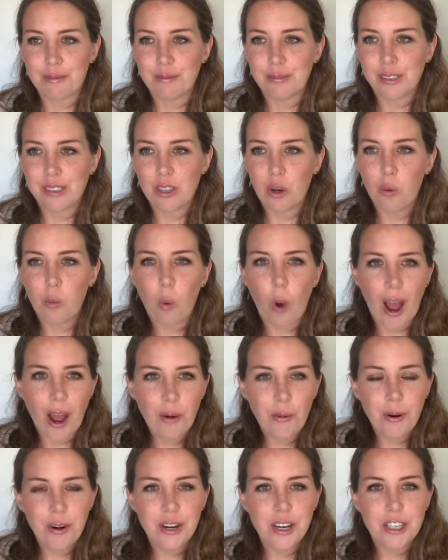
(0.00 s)
So why
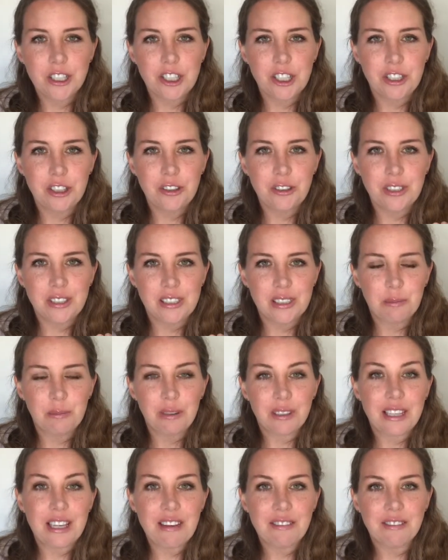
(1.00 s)
wouldn't I choose to
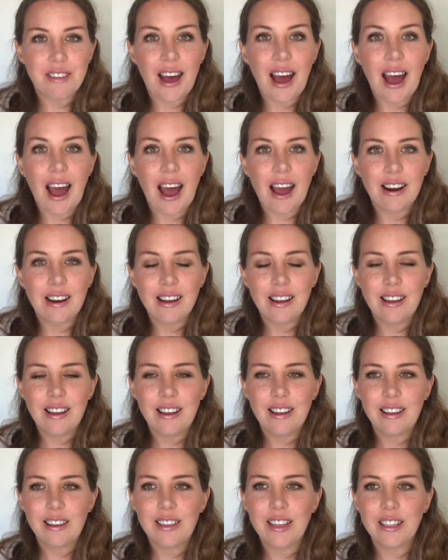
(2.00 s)
believe that
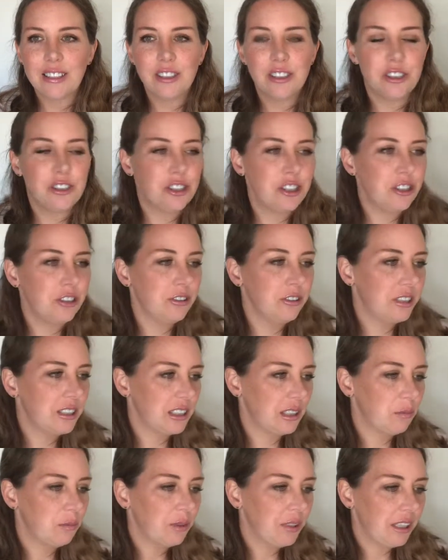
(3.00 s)
than to choose
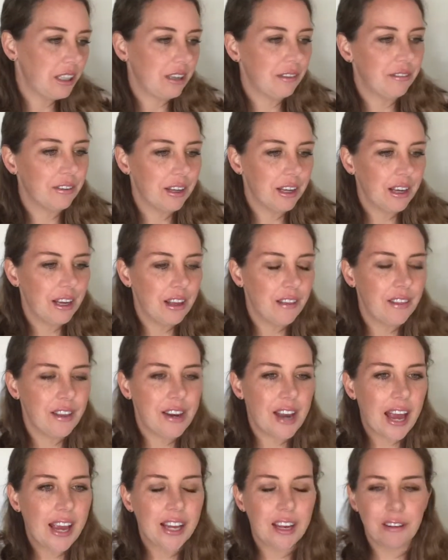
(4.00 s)
to believe the
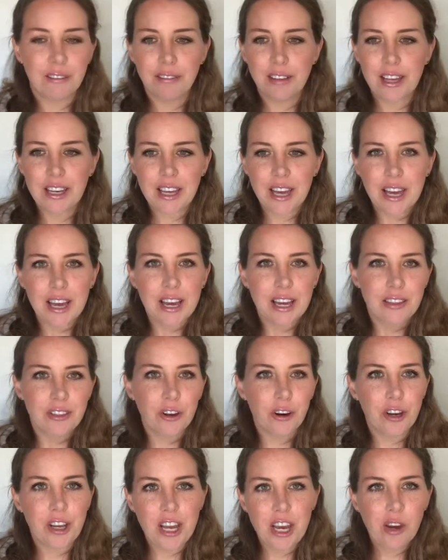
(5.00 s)
negative? Like,
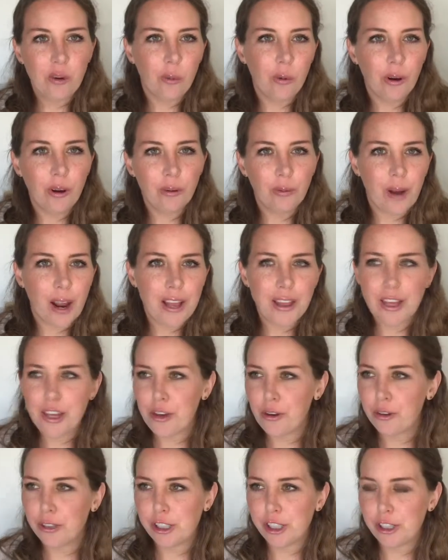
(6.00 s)
they're equal, right? Like,
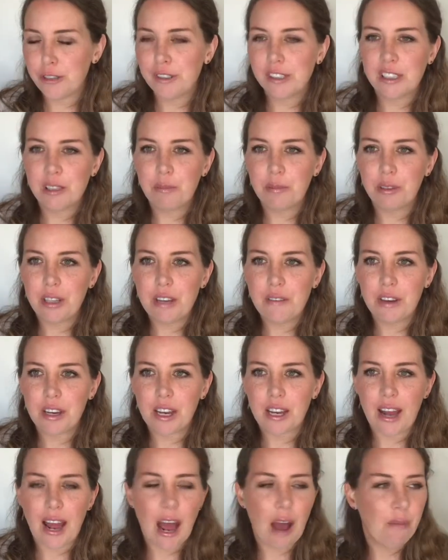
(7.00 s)
you could choose to believe it
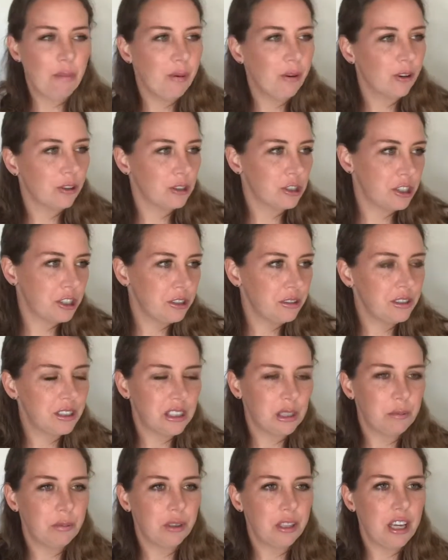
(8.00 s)
could happen or choose
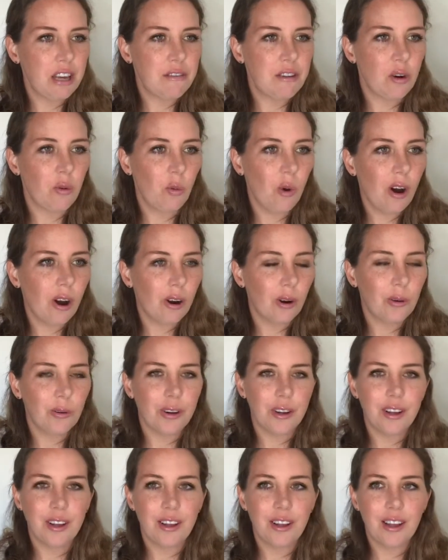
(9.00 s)
to believe it won't,
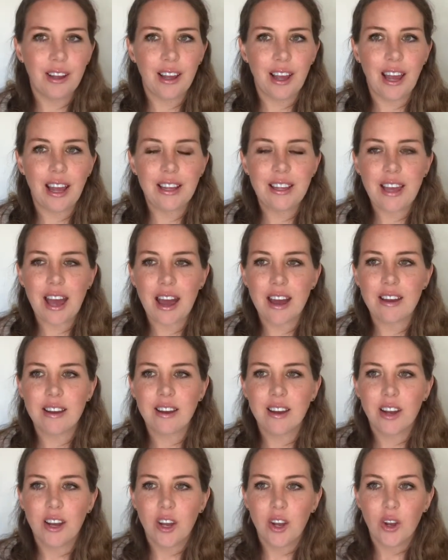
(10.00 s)
and yet
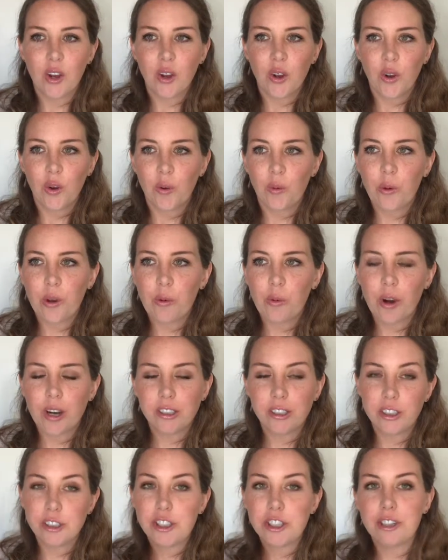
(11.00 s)
we
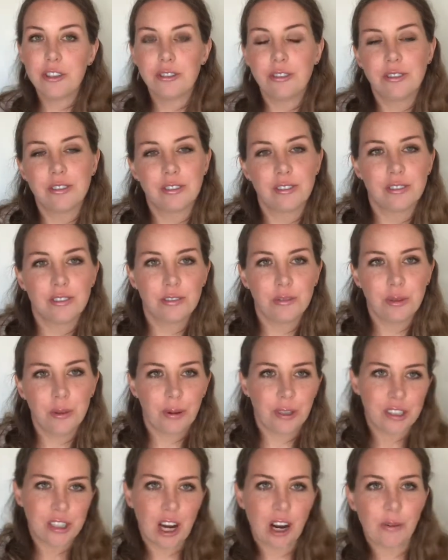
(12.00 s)
want
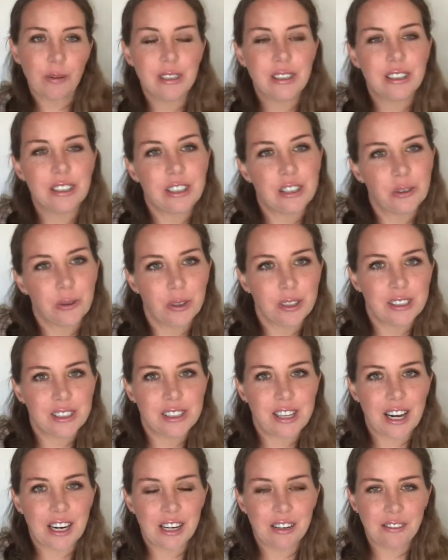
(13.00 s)
to always lean towards the
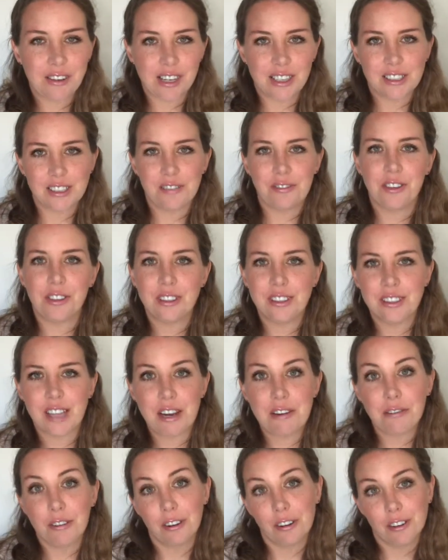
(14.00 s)
negative because it feels
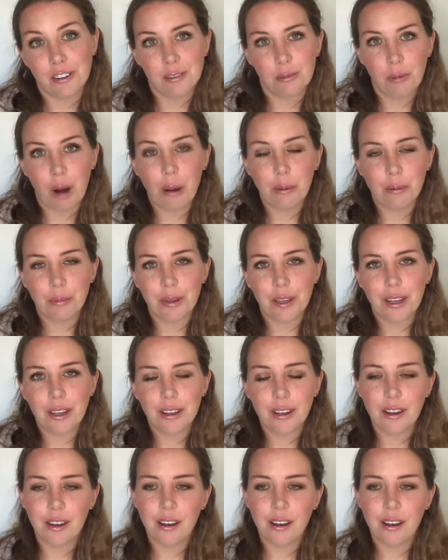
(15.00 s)
safer, probably.